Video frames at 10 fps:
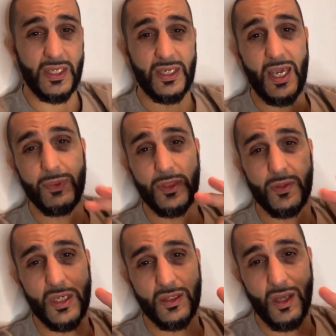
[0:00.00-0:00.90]
They came
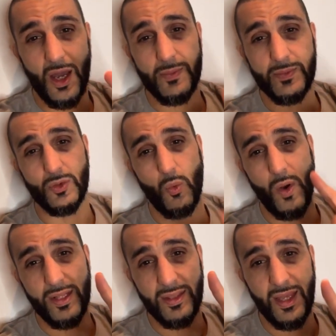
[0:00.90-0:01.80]
3 times in
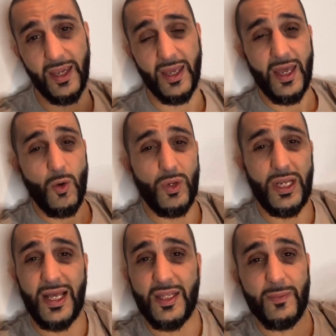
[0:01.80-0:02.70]
one day. We
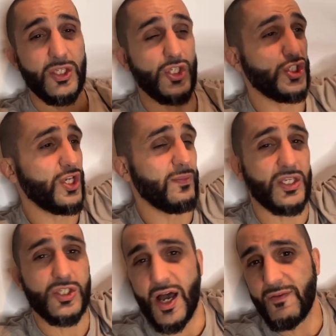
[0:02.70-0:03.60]
let them in the gym. They
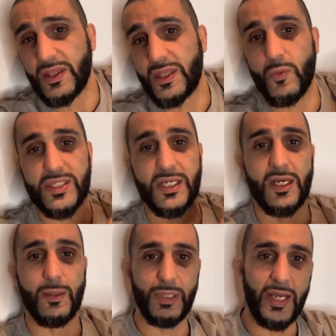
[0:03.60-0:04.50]
saw everything was in
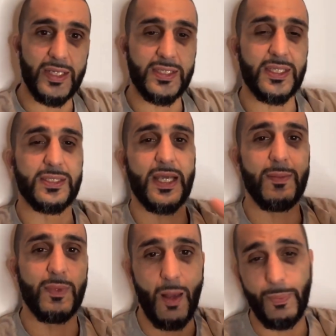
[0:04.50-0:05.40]
compliance. The
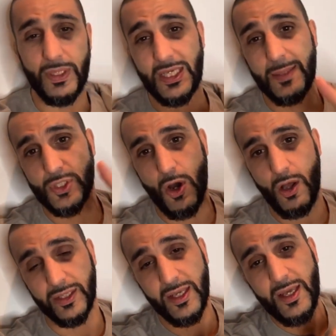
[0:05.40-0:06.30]
same company keeps
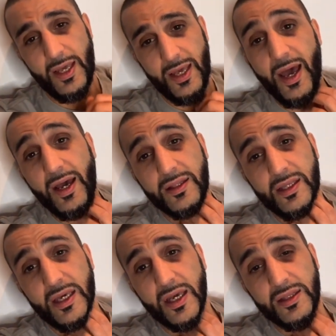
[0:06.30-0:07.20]
calling. RD
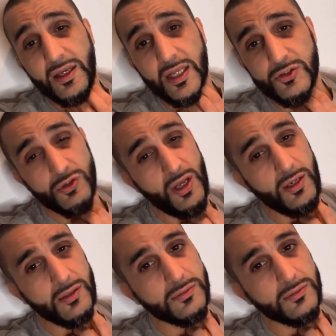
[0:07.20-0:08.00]
International.